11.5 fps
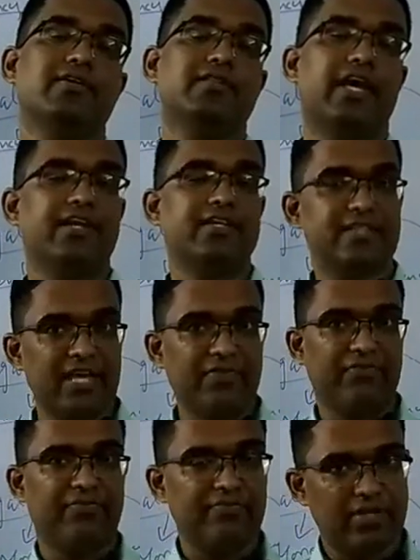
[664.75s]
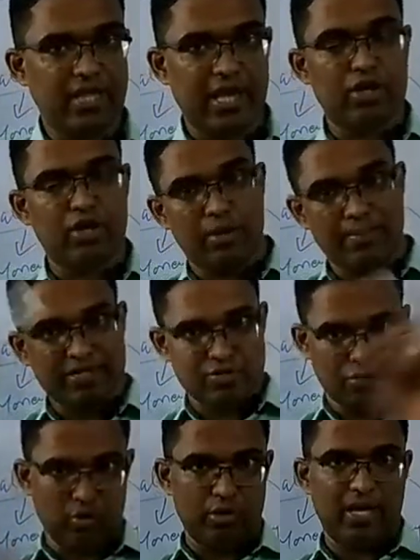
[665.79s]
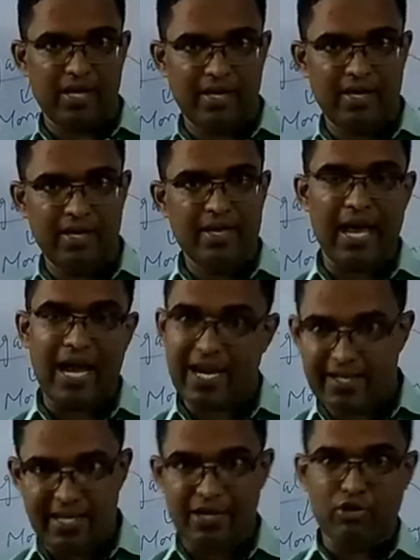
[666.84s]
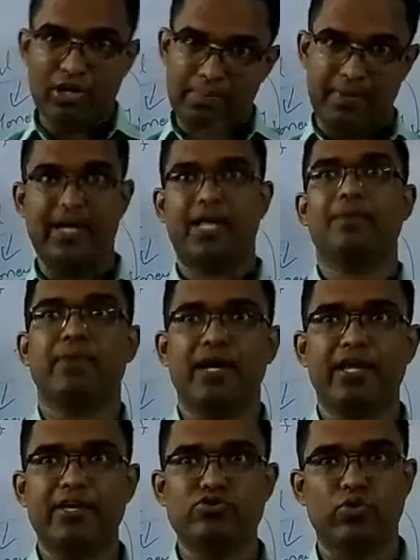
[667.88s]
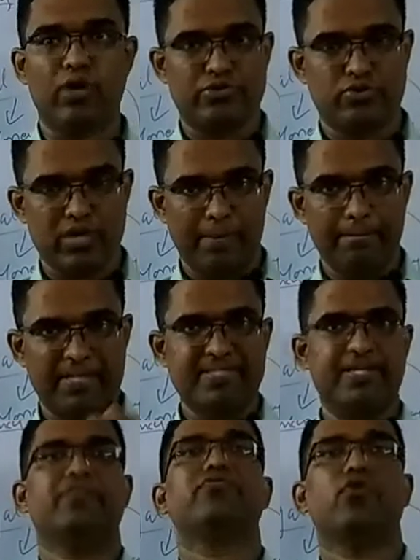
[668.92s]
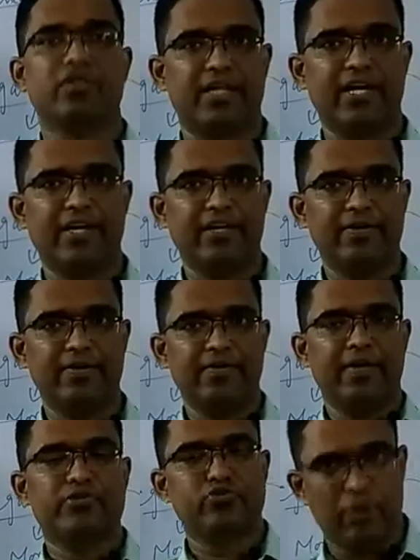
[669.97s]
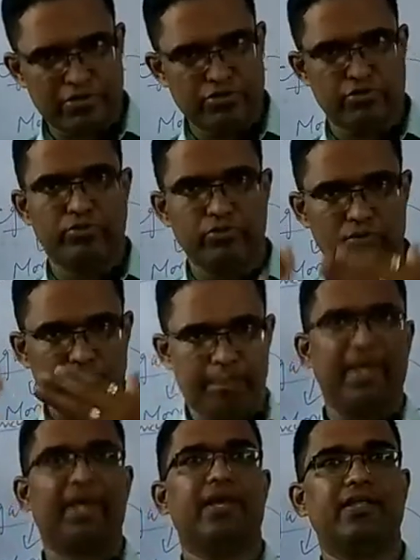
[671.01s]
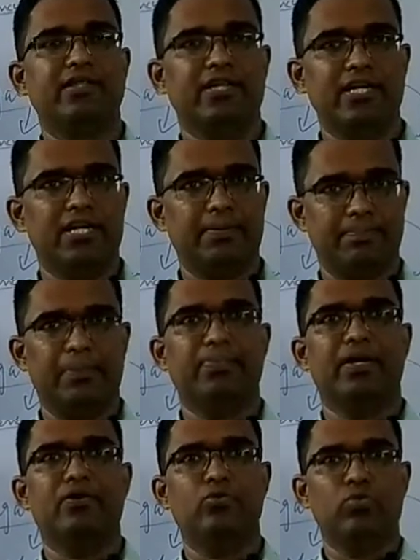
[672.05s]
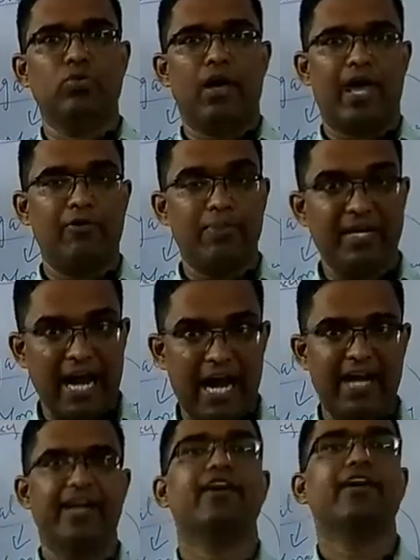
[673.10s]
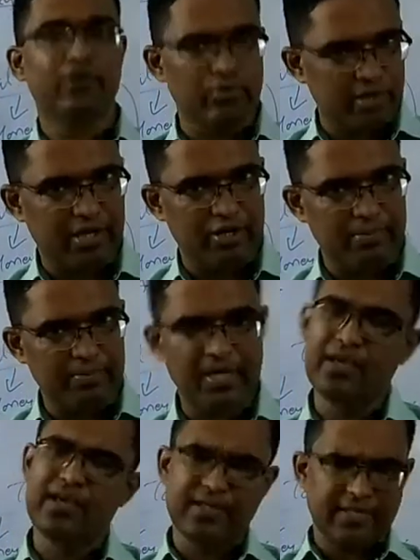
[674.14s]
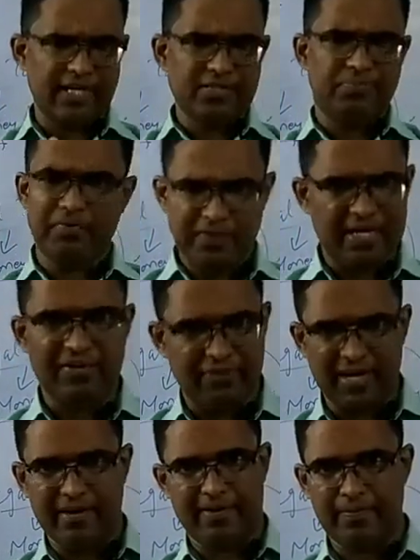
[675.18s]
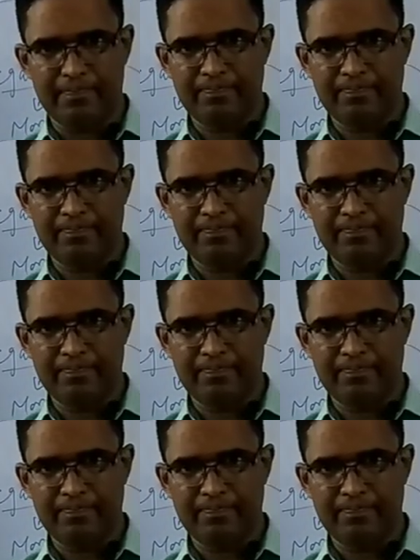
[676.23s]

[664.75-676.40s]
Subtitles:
That is, if the economy is growing and then you are printing money so as to compensate for that, so as to pay the people who have been added into the economy, that is perfectly fine.